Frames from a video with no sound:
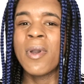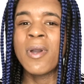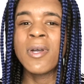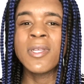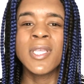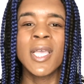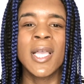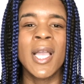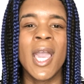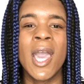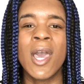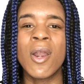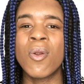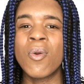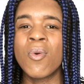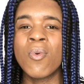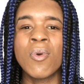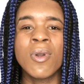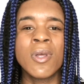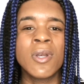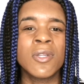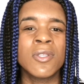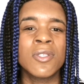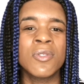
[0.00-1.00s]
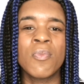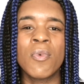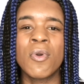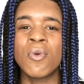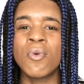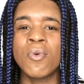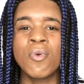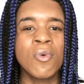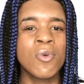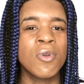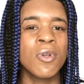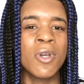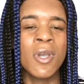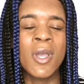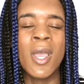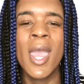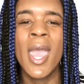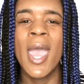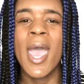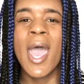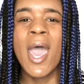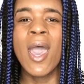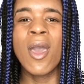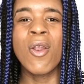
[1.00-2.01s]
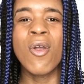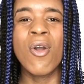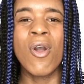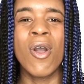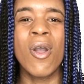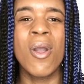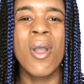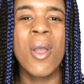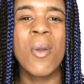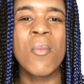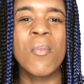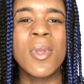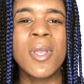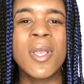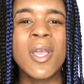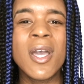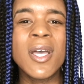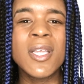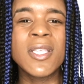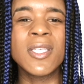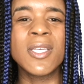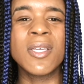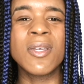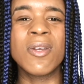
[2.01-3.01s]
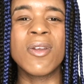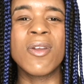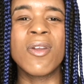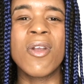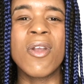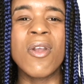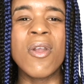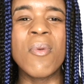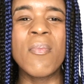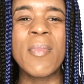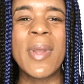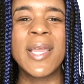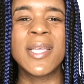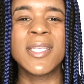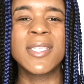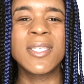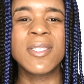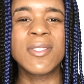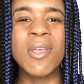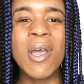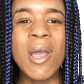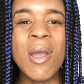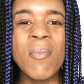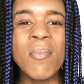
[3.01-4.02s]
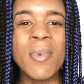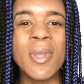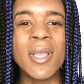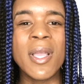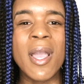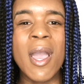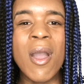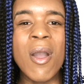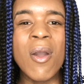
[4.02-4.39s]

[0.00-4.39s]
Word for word: I was like, I don't want to smoke hookah at all because it hurt my stomach.